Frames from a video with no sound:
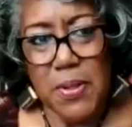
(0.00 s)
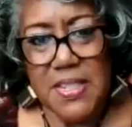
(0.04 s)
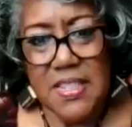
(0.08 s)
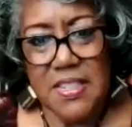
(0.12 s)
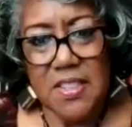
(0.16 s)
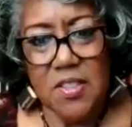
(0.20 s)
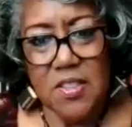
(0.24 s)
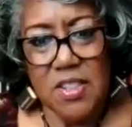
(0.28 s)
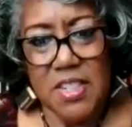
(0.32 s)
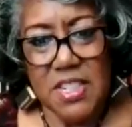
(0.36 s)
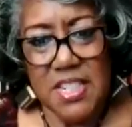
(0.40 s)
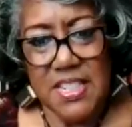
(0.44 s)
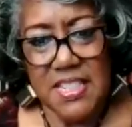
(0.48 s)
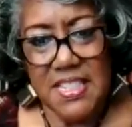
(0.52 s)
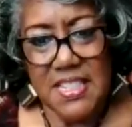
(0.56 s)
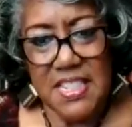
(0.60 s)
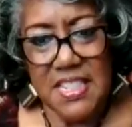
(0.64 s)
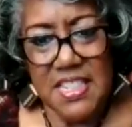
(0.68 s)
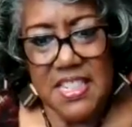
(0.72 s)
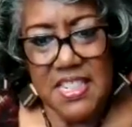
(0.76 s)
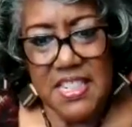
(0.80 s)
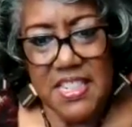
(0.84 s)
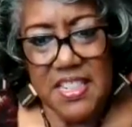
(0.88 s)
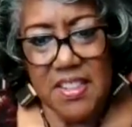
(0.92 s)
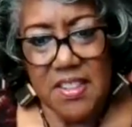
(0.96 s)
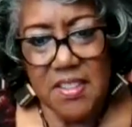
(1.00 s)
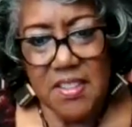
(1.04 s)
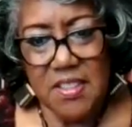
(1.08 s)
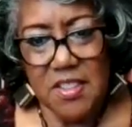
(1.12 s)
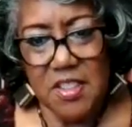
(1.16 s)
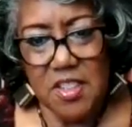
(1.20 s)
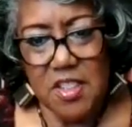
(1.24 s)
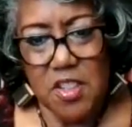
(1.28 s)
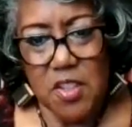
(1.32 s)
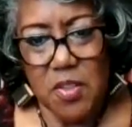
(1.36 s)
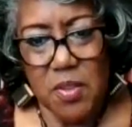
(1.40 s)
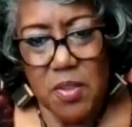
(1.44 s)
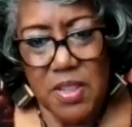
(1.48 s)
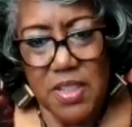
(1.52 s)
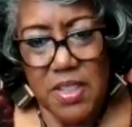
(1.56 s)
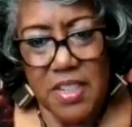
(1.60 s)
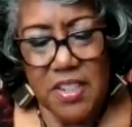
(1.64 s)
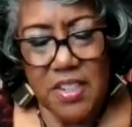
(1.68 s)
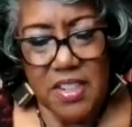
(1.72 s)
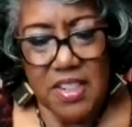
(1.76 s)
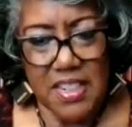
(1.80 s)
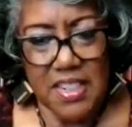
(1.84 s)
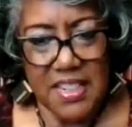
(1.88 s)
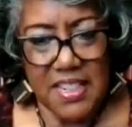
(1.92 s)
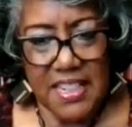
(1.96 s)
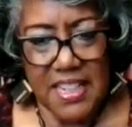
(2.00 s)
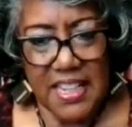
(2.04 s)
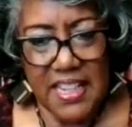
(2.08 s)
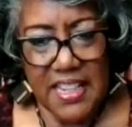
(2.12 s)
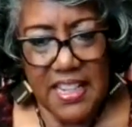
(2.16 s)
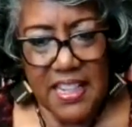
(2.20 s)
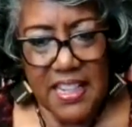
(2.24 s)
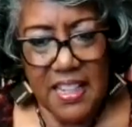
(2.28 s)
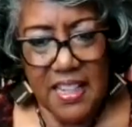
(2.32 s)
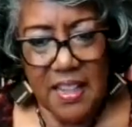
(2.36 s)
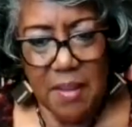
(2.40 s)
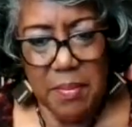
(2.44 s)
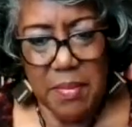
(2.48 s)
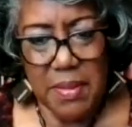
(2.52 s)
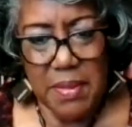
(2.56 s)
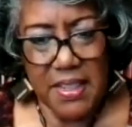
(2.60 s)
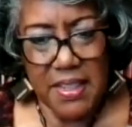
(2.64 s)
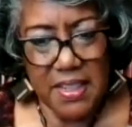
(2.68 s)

to prison or just to jail? Did you do a year and a day, or